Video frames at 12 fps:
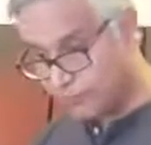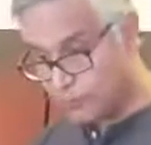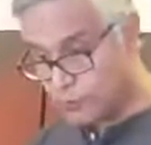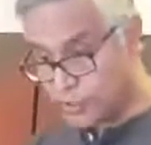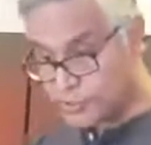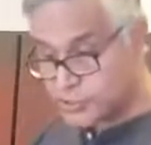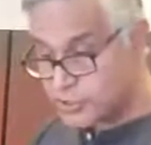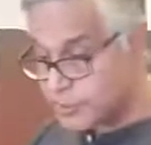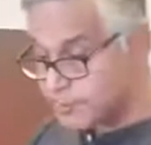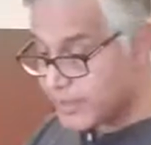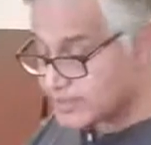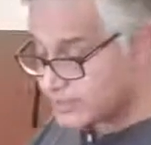you wanted to
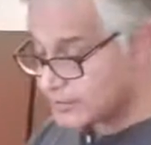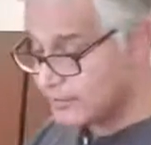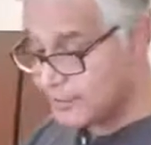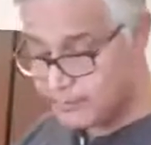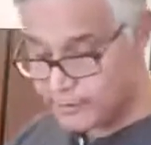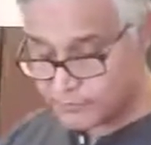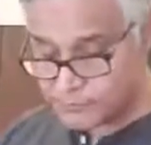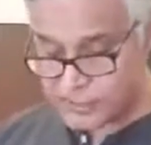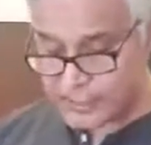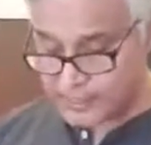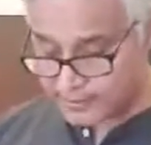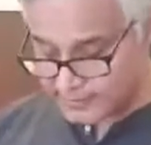mix a little bit of
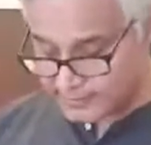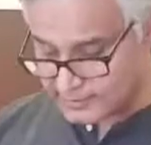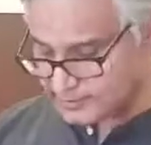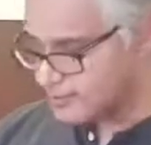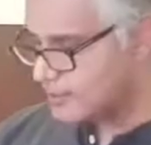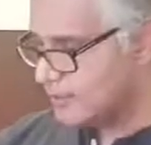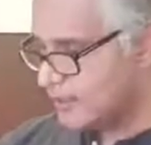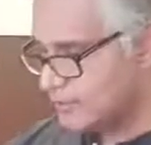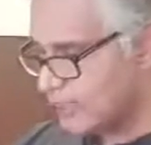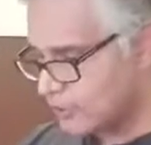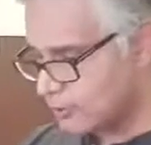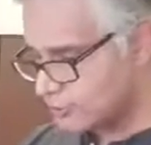cheddar in this,
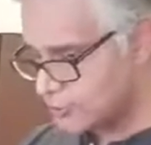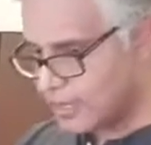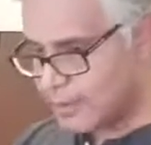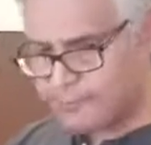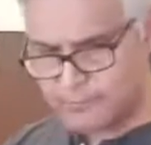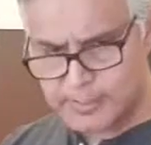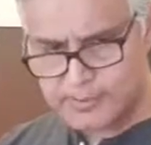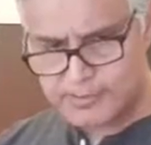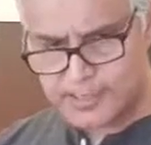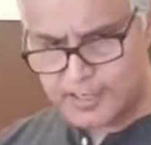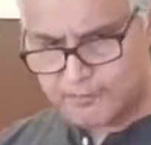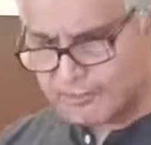that will also happen, but
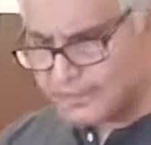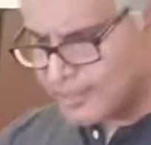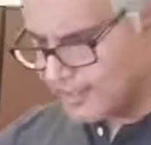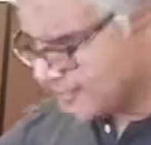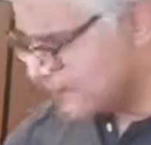cheddar will nicely